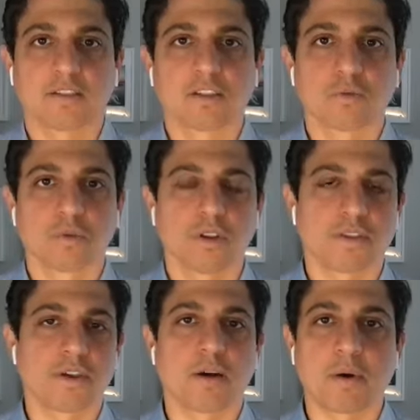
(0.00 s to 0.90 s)
that's a good rule
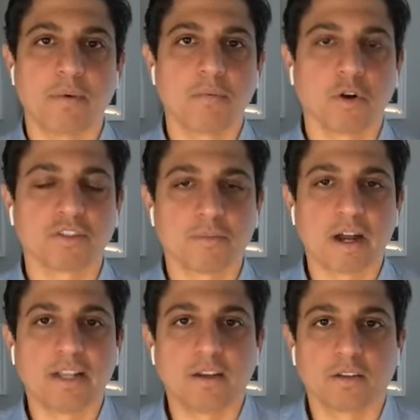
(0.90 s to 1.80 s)
of thumb. I mean, most of
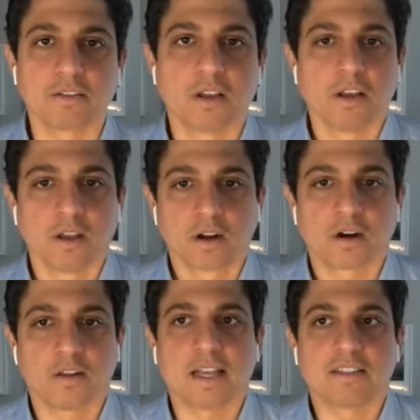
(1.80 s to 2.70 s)
my deals
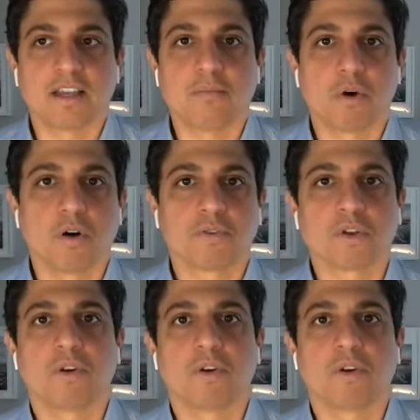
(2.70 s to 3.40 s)
are in that same boat.